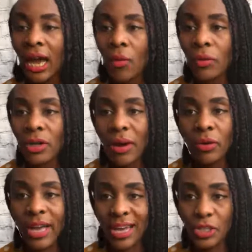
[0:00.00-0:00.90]
I
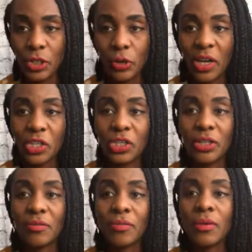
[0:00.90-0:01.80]
want to ask you a
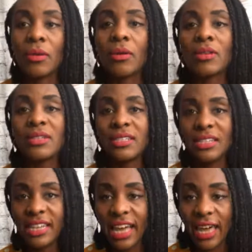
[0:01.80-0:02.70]
question
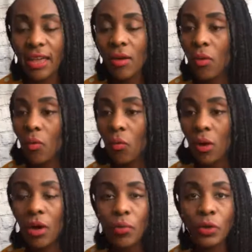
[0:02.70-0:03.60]
today.
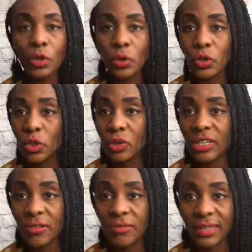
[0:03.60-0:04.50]
What will you do
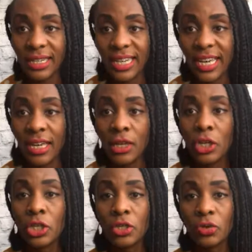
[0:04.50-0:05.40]
differently
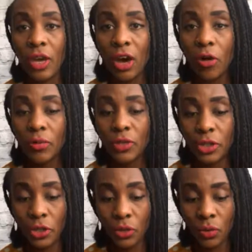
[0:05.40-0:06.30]
to help
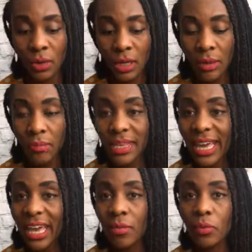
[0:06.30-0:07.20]
to be
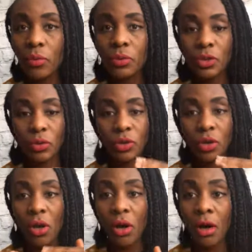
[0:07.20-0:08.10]
able to
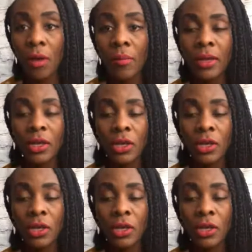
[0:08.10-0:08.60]
calm